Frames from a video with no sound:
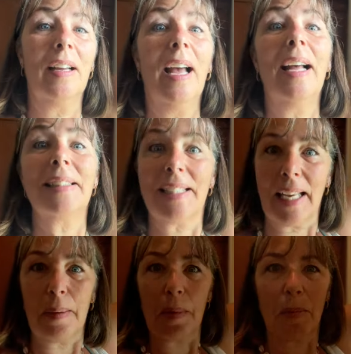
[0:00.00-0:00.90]
and to
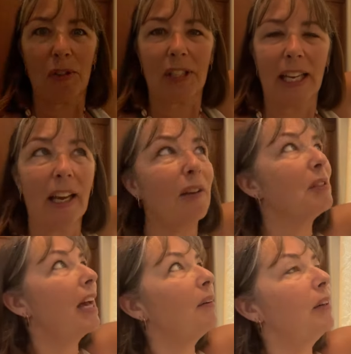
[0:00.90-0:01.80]
keep the
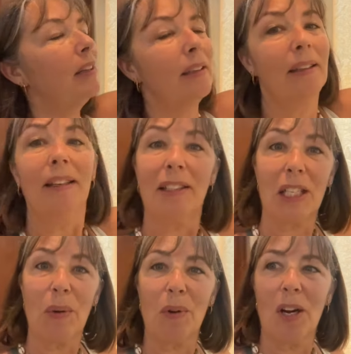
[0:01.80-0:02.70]
mosquitoes out.
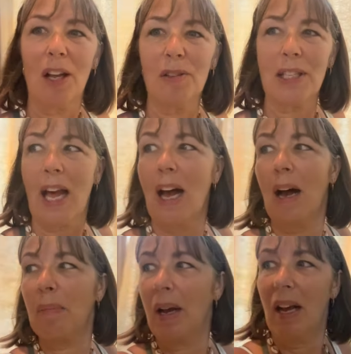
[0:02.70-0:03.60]
So we'll close that
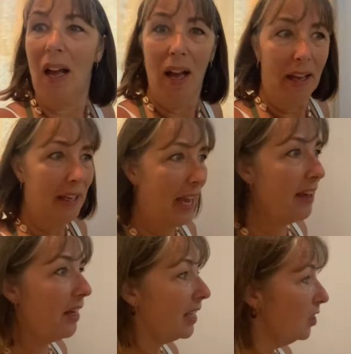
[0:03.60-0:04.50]
up.
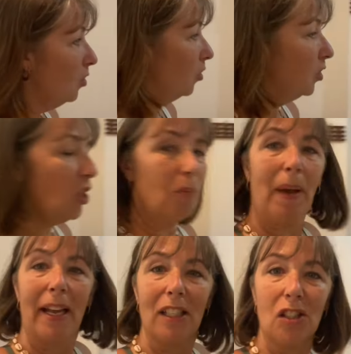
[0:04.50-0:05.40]
Yeah, that's not too
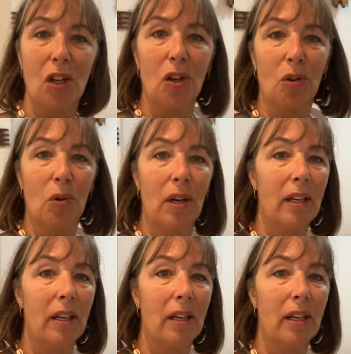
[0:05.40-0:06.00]
bad at all.